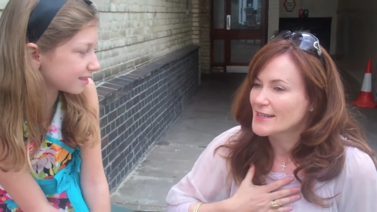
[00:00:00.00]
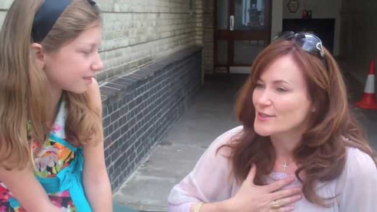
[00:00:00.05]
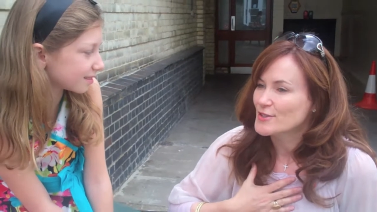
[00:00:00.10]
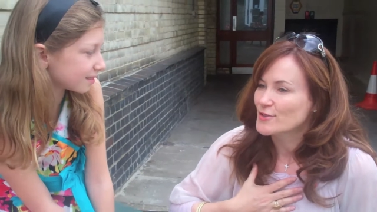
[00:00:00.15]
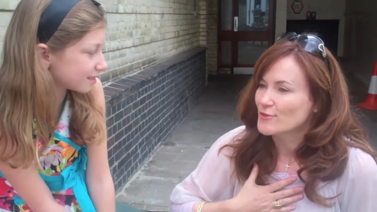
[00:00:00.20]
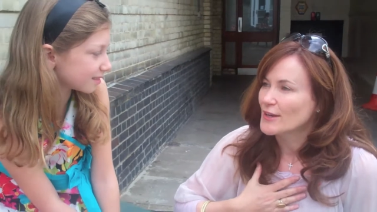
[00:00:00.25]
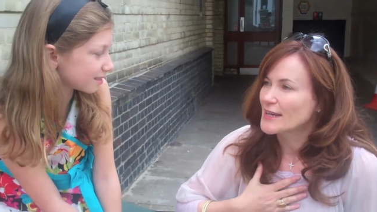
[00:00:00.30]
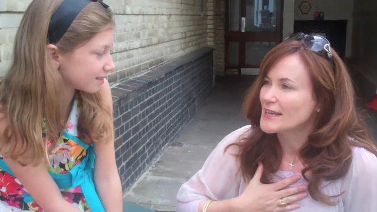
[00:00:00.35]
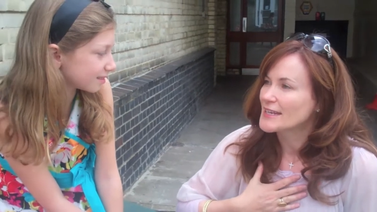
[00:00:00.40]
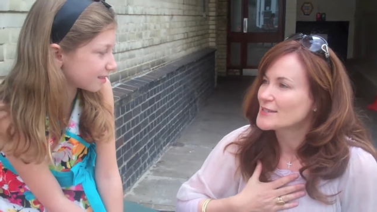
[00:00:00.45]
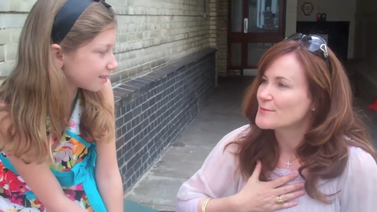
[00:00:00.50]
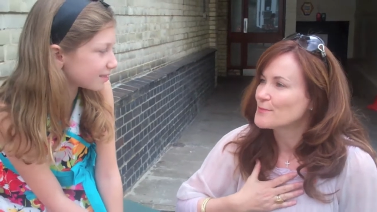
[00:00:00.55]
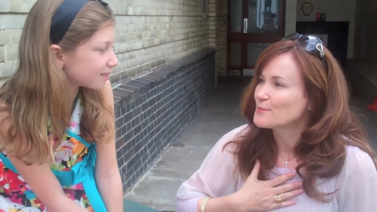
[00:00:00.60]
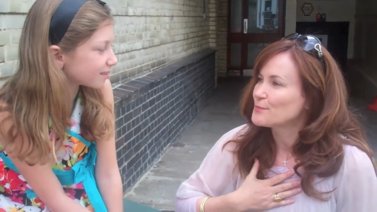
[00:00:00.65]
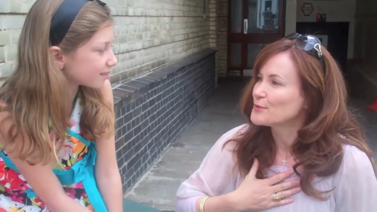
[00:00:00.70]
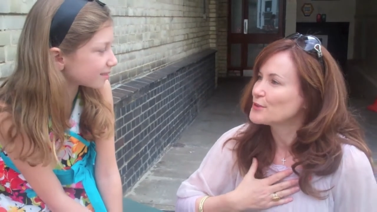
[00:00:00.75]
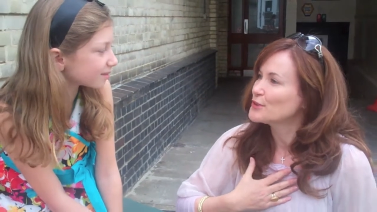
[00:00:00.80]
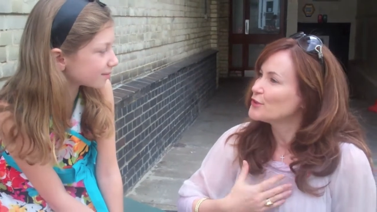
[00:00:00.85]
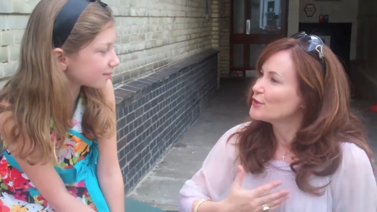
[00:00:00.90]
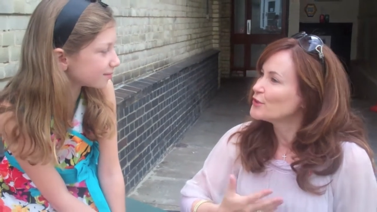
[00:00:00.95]
Speaker 1: it's great.
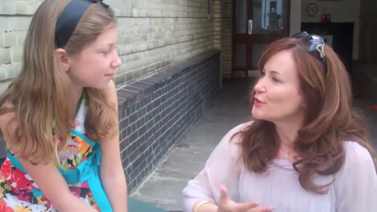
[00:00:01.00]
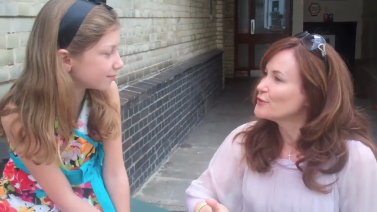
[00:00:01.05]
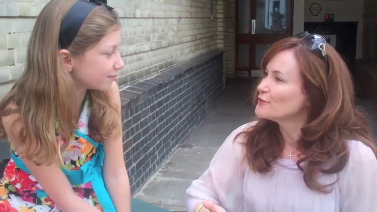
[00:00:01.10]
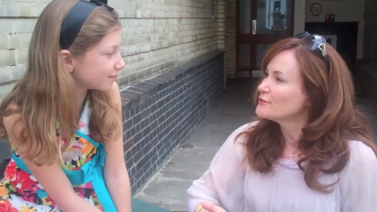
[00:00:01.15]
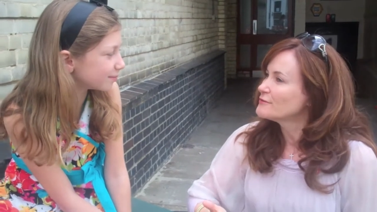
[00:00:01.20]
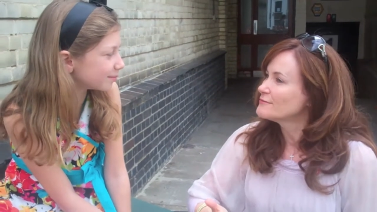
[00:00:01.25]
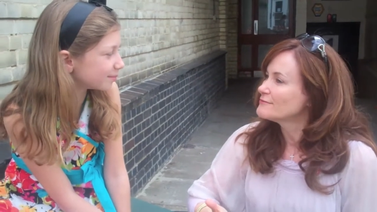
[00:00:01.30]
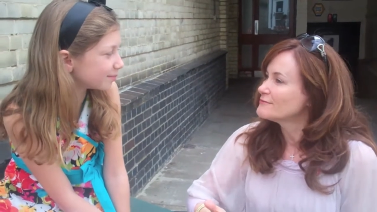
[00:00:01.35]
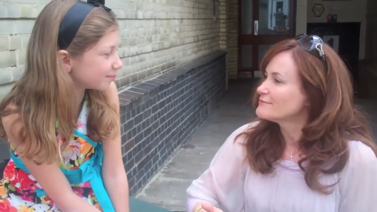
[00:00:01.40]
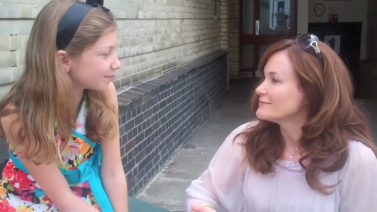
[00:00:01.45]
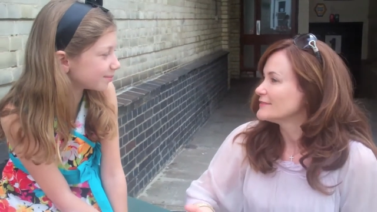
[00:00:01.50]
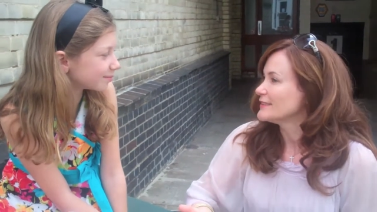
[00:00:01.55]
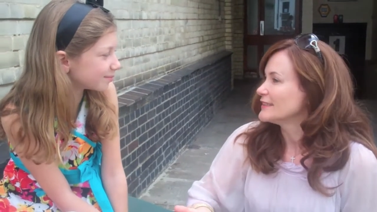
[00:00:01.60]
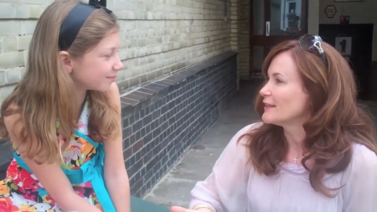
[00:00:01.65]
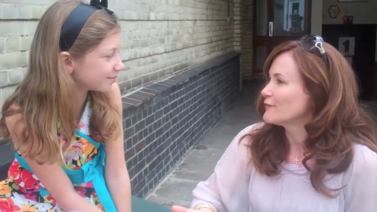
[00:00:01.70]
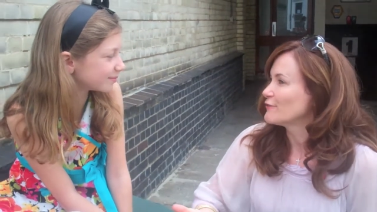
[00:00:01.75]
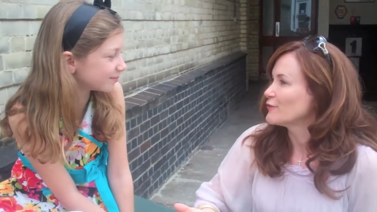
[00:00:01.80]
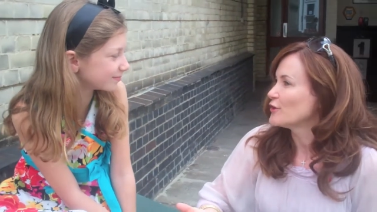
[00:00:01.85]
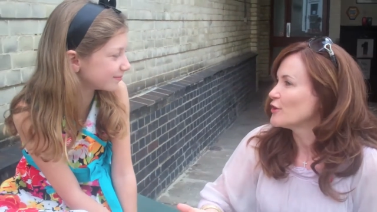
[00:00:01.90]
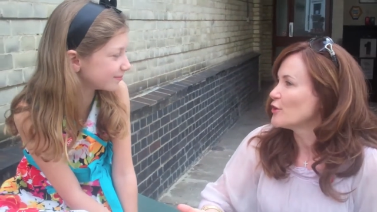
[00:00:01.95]
But you know, you
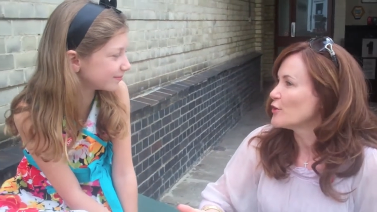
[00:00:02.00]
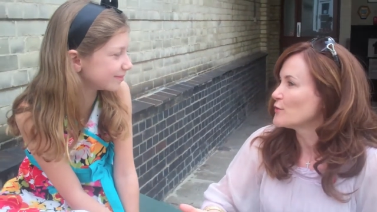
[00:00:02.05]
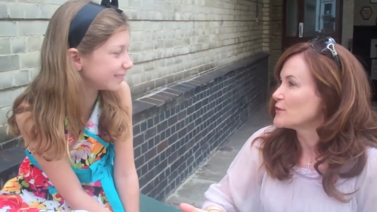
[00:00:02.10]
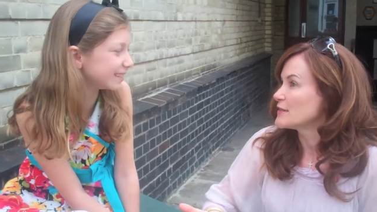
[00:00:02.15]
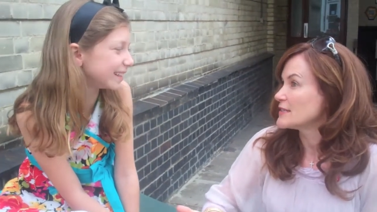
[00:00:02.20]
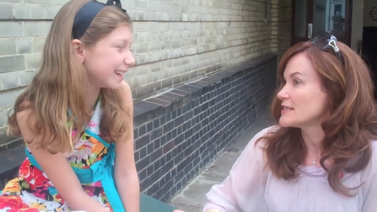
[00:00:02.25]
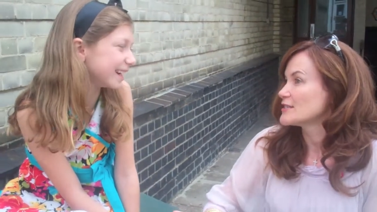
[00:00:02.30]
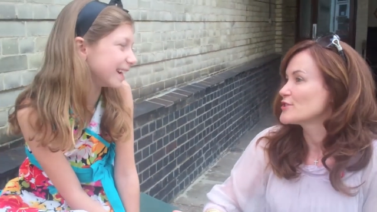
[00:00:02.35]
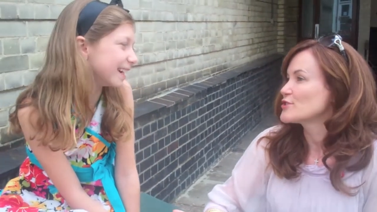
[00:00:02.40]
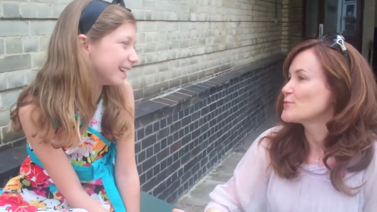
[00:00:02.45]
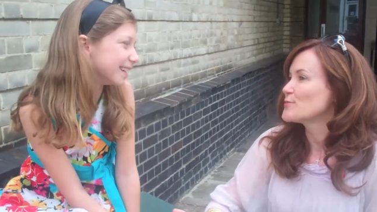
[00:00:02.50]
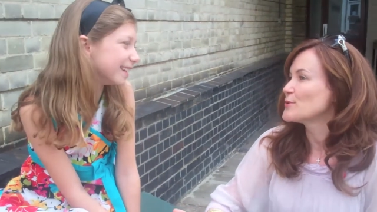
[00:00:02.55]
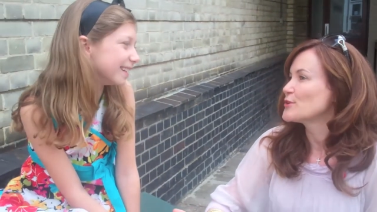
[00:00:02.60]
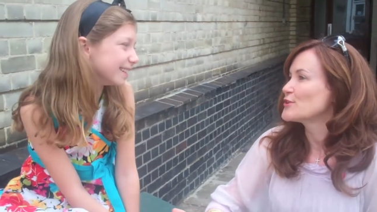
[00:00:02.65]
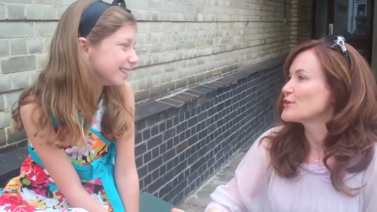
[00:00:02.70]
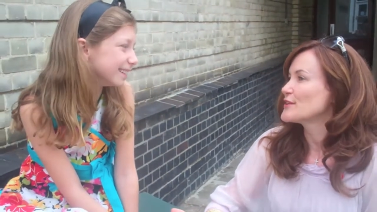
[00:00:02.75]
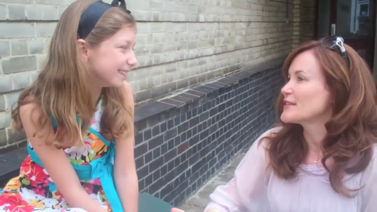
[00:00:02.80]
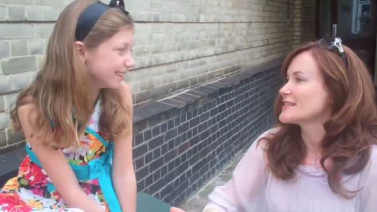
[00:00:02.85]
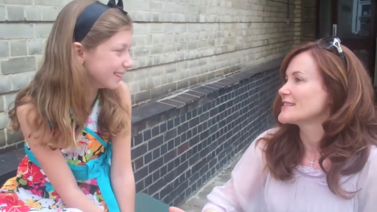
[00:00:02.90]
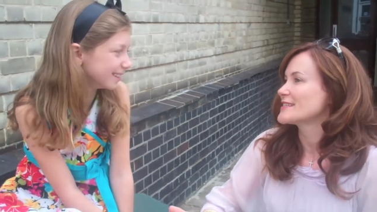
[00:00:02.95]
never know. The yeah.
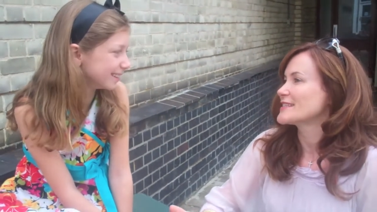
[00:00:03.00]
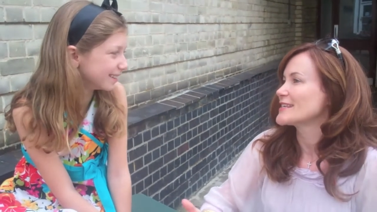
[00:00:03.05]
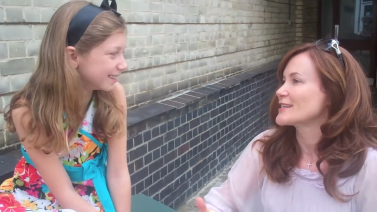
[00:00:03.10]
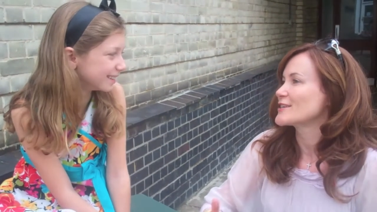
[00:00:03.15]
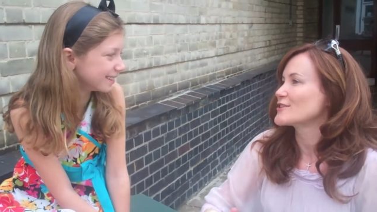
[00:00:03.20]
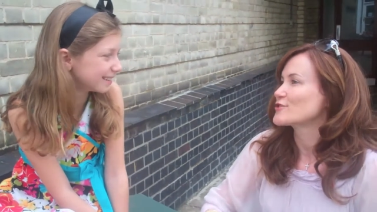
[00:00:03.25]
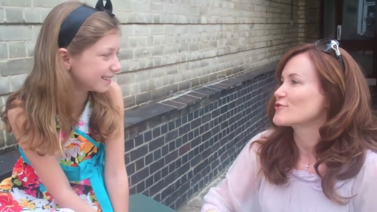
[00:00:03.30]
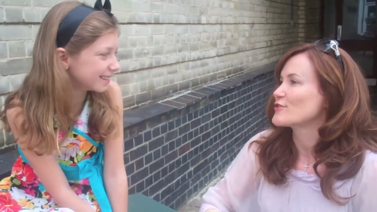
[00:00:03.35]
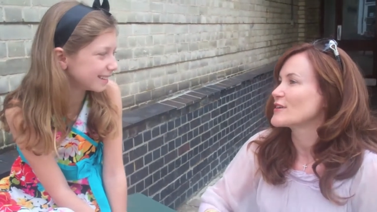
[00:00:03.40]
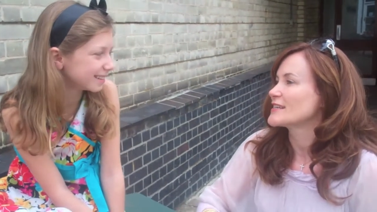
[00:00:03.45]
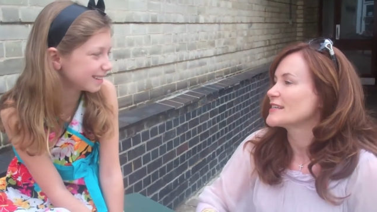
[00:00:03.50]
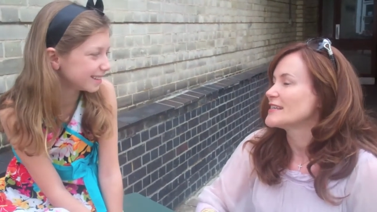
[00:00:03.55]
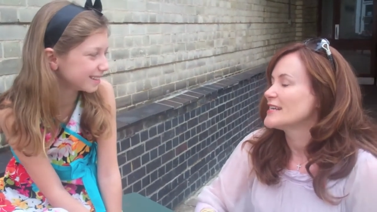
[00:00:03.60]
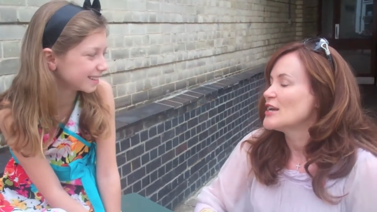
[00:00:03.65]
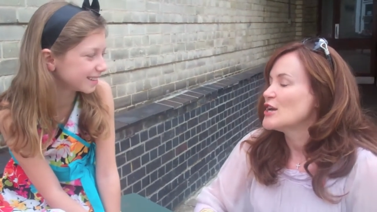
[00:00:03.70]
distributor needs to think it's great.